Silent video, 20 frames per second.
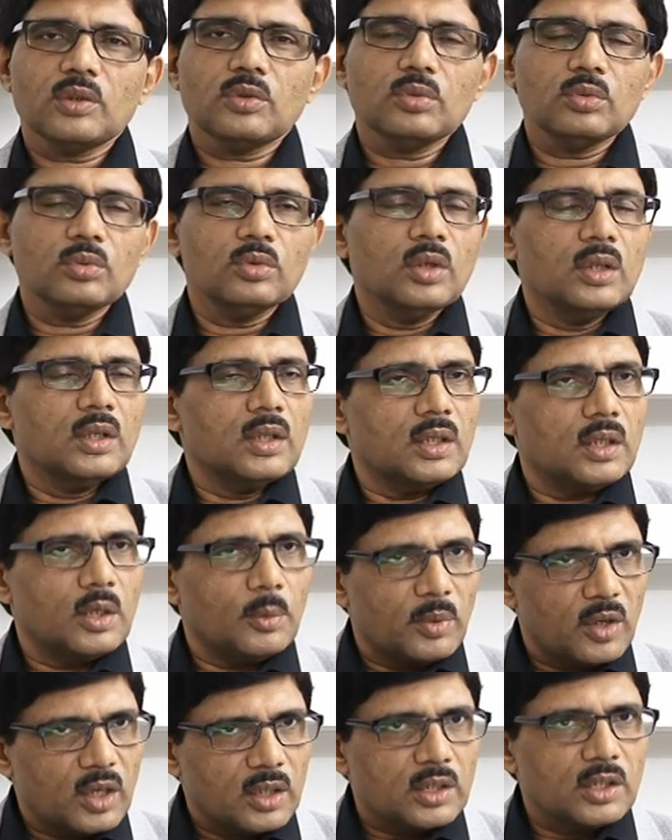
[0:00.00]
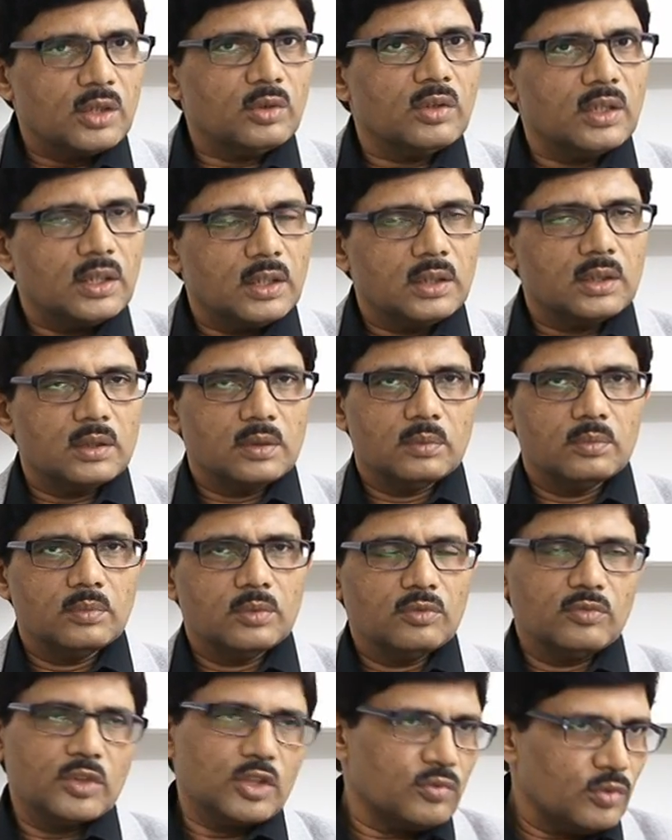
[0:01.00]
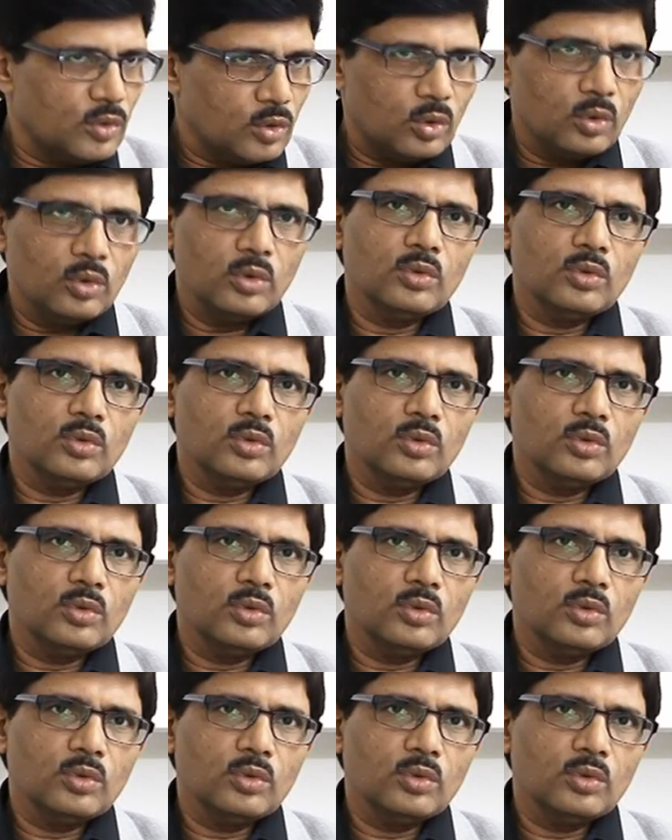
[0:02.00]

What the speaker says: to reproductive health, which we all